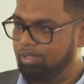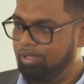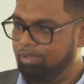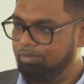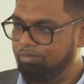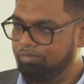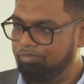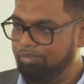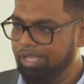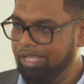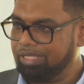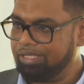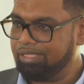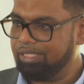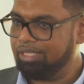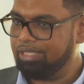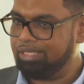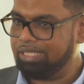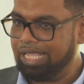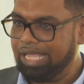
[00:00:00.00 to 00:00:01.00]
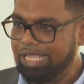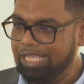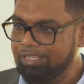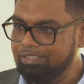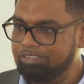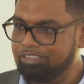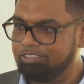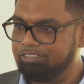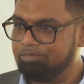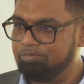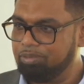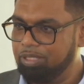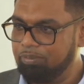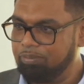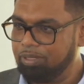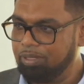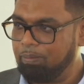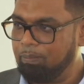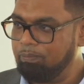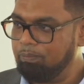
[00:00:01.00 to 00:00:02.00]
affect the lives of
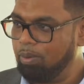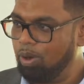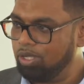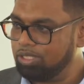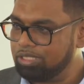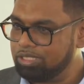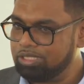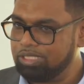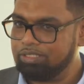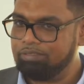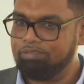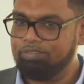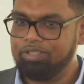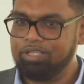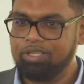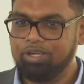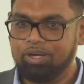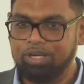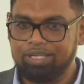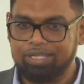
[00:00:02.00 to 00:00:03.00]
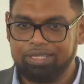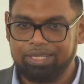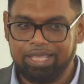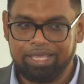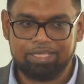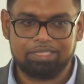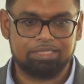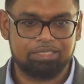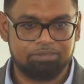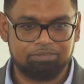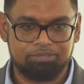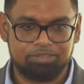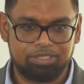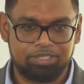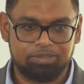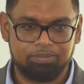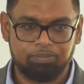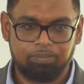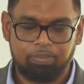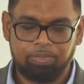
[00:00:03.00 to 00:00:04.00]
people positively or
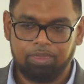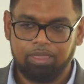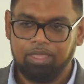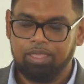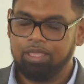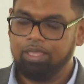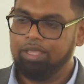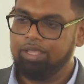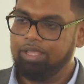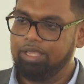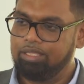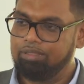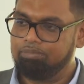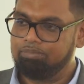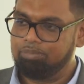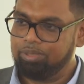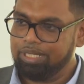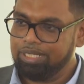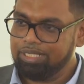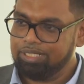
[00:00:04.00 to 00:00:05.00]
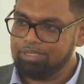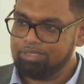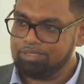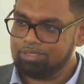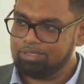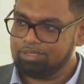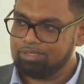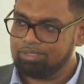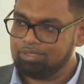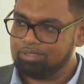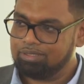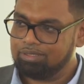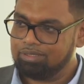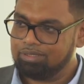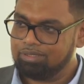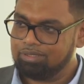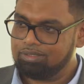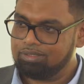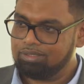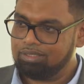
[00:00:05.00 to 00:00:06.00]
negatively, it brings
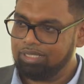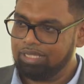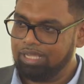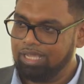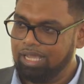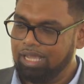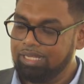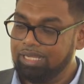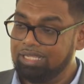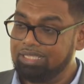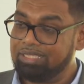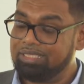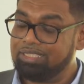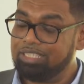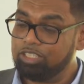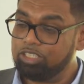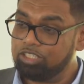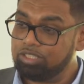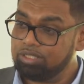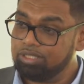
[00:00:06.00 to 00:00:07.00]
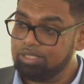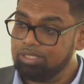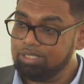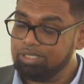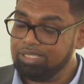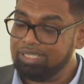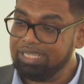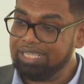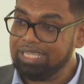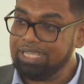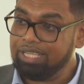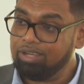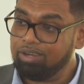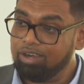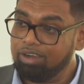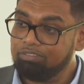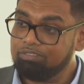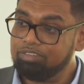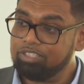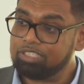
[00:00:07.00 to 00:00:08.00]
an additional layer
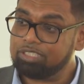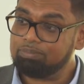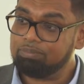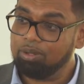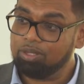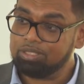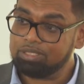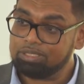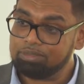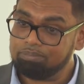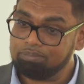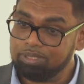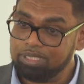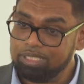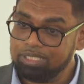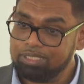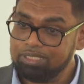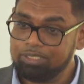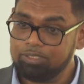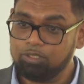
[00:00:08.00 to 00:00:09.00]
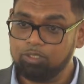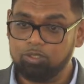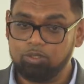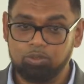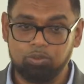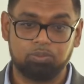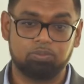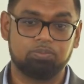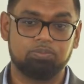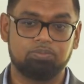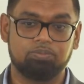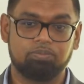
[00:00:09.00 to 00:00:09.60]
of responsibility to you,